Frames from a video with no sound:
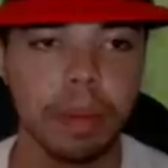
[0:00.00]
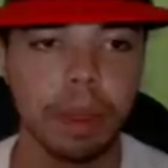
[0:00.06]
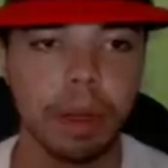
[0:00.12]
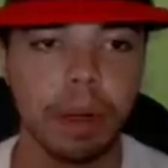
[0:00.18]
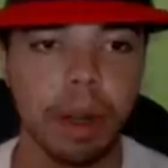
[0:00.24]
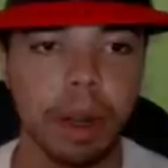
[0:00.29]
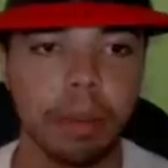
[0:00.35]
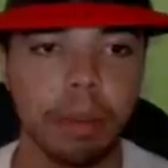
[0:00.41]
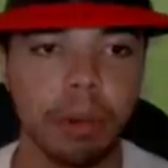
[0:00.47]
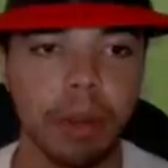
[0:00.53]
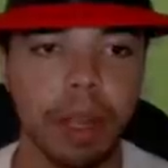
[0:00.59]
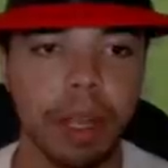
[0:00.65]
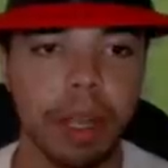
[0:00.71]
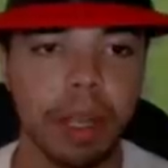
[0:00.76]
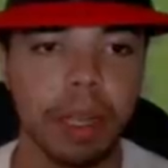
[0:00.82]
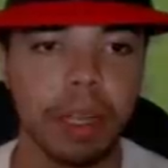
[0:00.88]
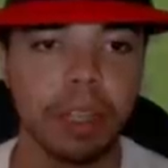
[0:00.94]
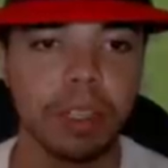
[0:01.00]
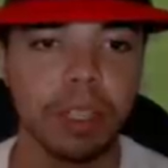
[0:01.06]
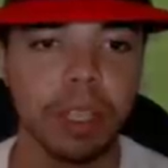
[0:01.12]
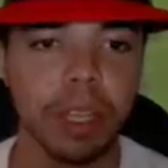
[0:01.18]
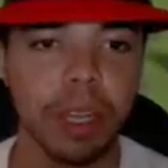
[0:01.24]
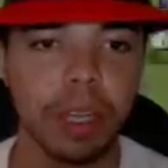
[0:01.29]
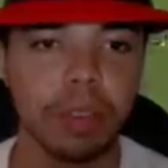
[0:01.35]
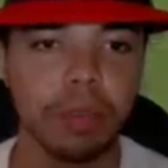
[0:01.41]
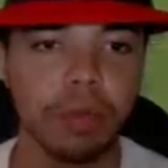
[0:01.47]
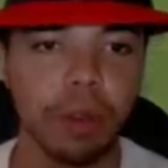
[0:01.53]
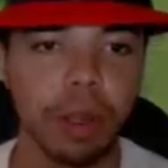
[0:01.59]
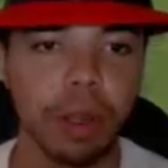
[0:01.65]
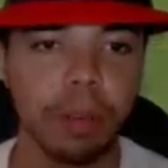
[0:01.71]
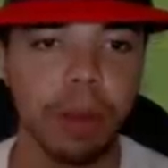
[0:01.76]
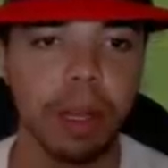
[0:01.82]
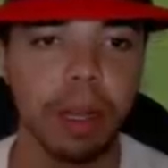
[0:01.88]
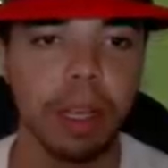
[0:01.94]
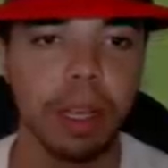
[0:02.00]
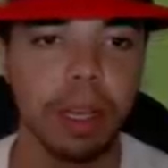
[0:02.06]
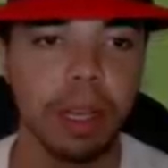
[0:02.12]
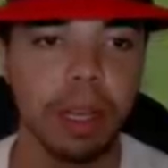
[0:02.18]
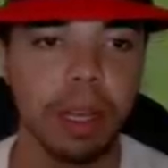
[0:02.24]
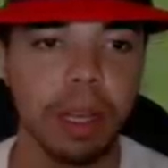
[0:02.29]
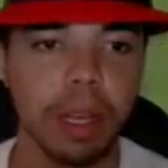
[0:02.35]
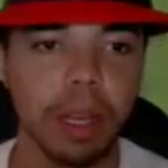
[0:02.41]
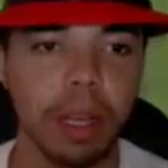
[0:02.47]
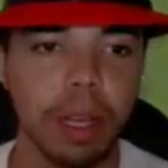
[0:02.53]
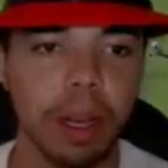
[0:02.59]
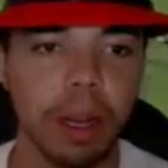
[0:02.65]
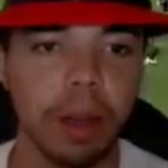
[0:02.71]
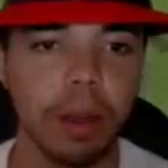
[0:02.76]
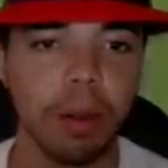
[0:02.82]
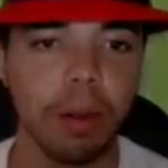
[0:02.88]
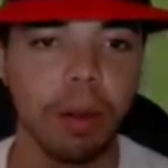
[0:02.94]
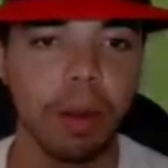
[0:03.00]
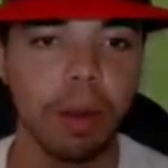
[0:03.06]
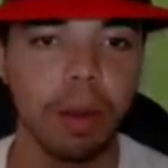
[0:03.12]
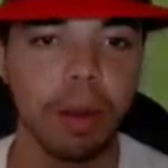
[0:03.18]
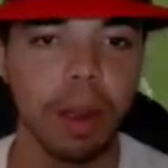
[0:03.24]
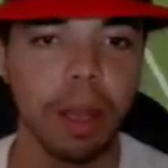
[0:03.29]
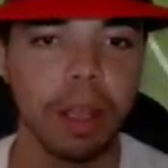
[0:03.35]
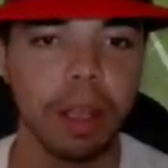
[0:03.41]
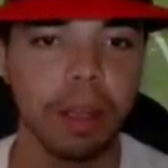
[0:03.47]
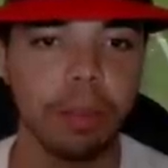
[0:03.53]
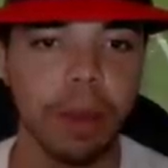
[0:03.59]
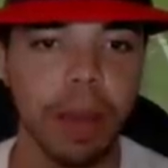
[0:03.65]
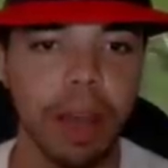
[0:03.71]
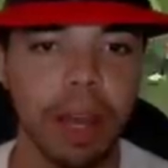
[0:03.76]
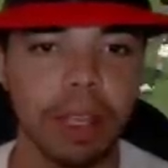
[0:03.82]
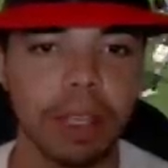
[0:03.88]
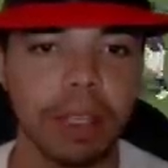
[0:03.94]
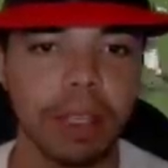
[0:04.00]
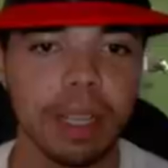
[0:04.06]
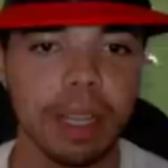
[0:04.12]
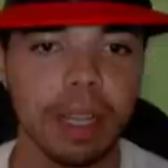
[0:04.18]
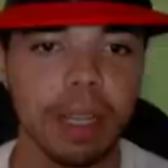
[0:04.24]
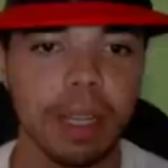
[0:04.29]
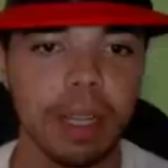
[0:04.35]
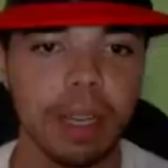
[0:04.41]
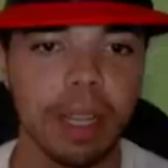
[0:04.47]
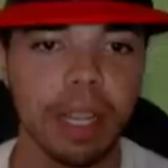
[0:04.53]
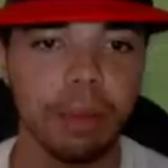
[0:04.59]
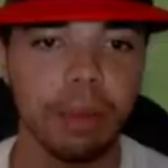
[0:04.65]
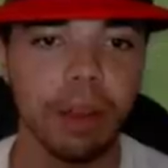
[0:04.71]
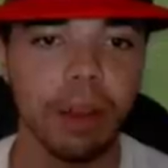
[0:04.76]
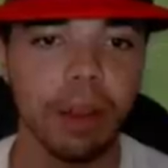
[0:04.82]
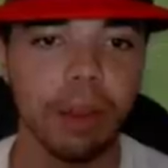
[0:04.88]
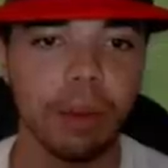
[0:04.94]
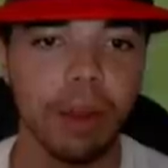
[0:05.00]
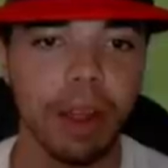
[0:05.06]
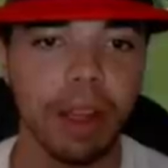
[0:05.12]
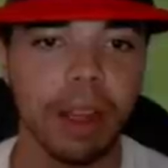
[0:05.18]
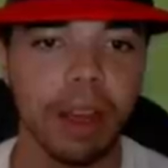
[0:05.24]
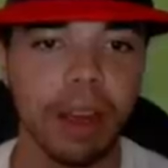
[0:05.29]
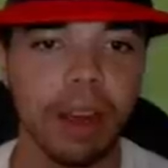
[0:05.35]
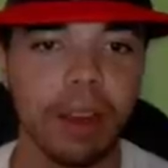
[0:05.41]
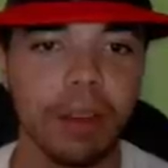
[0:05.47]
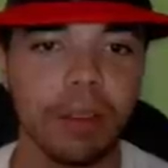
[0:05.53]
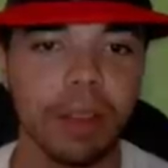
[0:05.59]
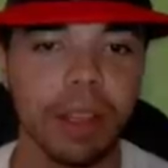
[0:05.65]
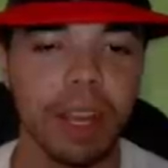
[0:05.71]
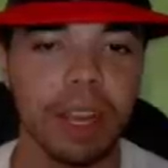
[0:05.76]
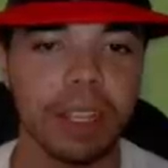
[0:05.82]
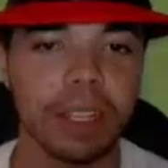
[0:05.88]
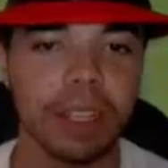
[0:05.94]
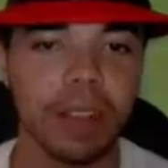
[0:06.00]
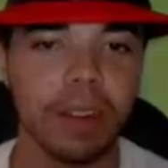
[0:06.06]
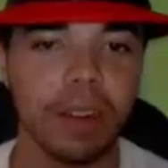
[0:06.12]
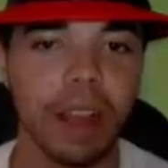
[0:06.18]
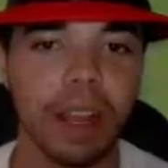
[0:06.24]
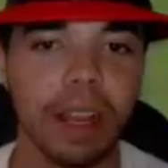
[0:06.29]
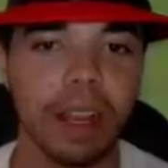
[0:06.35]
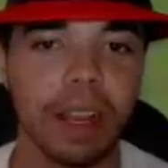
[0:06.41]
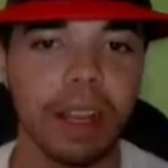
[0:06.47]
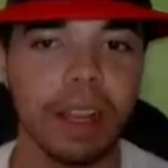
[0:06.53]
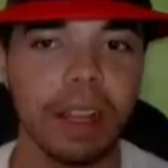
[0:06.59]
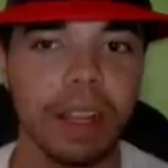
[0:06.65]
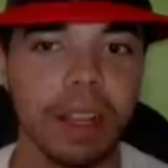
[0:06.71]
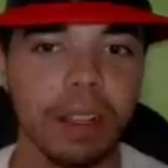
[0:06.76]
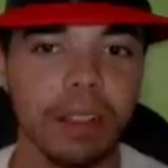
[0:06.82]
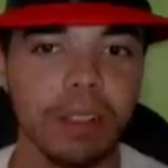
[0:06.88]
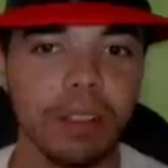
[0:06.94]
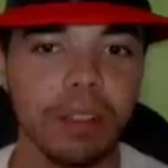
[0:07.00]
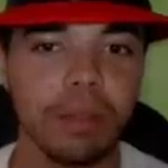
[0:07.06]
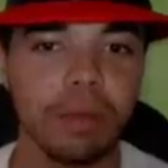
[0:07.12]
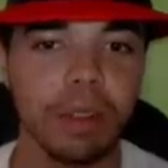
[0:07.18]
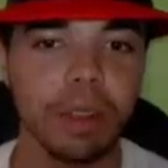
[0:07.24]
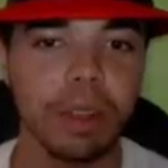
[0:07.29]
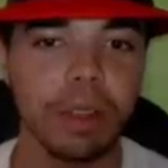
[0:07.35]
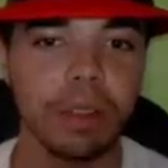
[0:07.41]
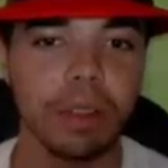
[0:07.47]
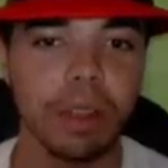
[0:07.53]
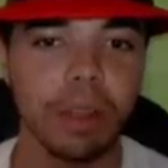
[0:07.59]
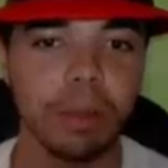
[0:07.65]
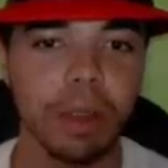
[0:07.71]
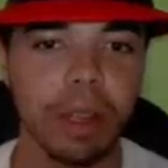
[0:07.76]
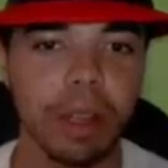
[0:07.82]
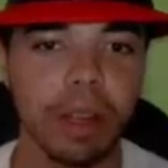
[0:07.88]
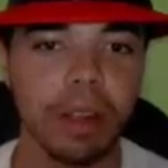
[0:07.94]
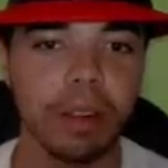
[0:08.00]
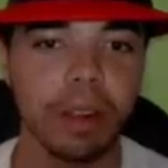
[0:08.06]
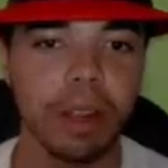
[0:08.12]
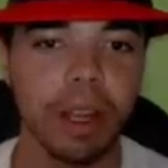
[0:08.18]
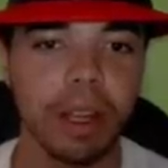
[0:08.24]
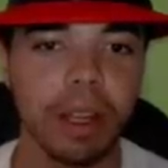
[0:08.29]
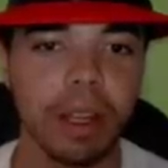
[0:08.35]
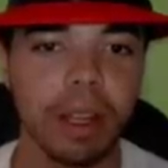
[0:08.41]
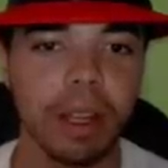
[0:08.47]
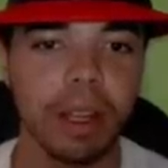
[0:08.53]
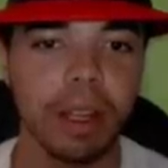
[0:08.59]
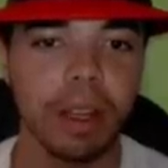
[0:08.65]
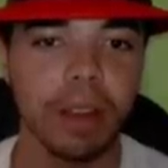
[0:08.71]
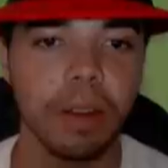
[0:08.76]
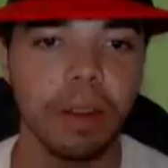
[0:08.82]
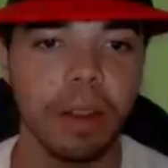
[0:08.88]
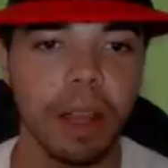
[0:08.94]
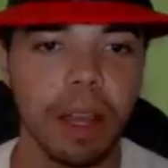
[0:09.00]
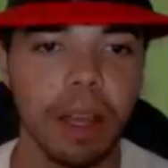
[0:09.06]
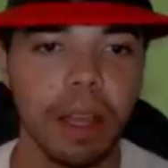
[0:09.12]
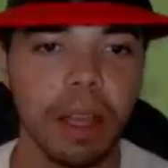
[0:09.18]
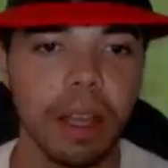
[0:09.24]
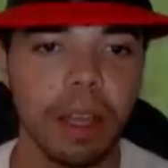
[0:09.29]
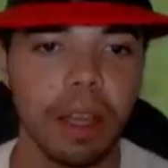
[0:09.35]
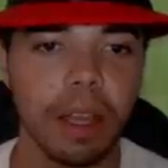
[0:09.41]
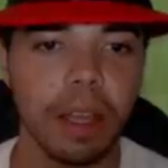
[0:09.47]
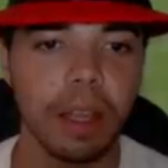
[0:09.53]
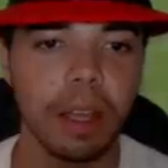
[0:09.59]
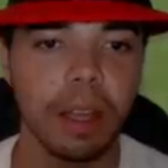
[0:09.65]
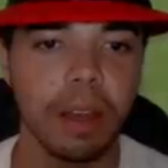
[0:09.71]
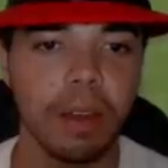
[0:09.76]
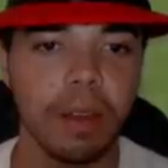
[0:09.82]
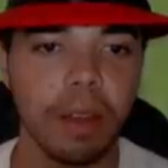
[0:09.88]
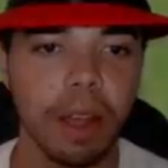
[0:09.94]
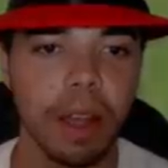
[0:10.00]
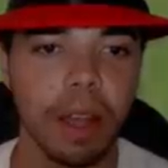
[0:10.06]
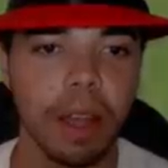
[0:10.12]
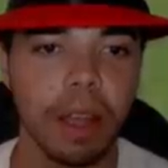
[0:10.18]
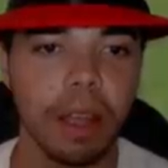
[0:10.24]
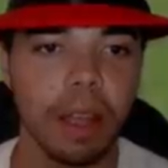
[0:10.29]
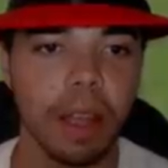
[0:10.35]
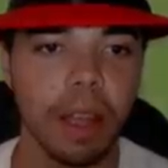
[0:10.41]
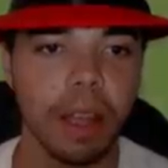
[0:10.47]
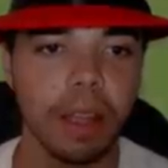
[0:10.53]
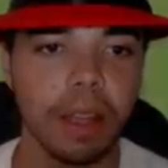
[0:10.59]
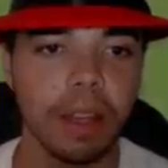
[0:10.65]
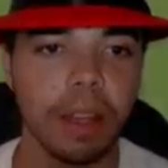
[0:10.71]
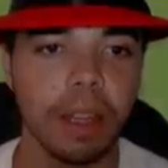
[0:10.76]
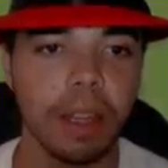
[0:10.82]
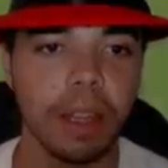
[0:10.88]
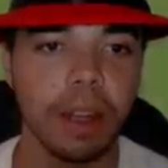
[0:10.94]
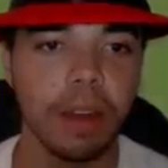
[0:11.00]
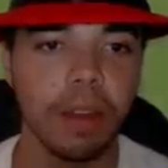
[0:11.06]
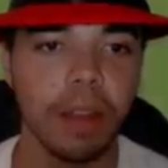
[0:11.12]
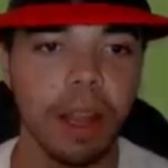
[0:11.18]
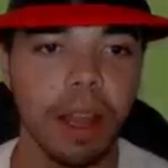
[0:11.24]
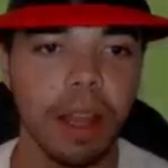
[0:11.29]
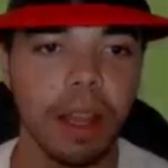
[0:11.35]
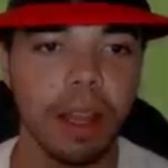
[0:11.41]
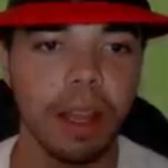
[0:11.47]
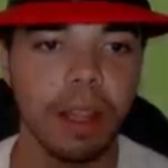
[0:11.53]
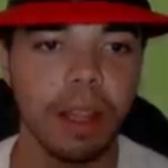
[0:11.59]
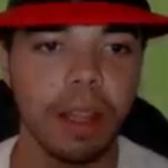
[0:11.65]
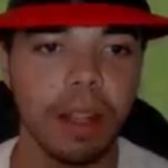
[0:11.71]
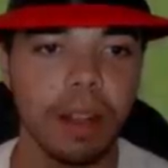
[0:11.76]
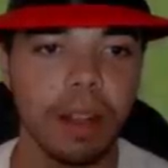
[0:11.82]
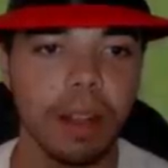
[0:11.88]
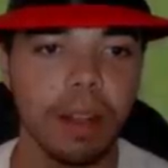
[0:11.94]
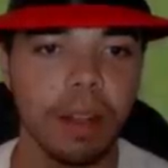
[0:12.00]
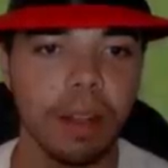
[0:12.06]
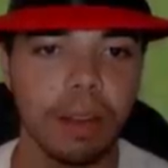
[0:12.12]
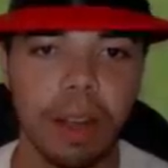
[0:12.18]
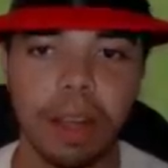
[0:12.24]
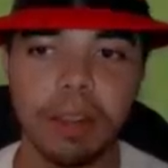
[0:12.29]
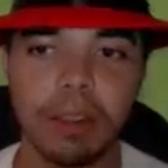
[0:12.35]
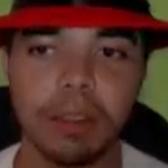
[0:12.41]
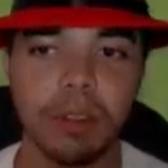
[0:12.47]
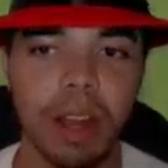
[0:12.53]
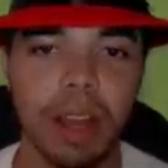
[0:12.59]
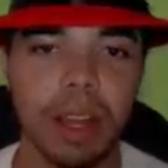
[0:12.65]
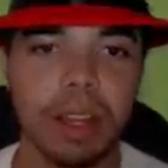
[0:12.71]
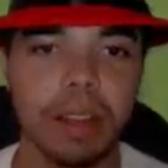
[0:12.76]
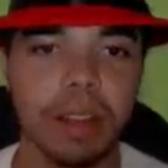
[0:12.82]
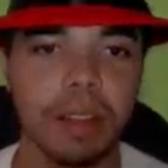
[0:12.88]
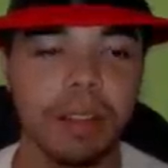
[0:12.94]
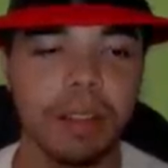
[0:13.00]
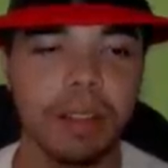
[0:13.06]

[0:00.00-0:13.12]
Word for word: Alright, Marega, here's a chance for you, buddy. Go. Alright, good pass. Now keep going, Marega. Oh, yes. Alright. Now you should really do something here, okay? Okay. Okay. Hey, you did. Okay. Alright, you tried.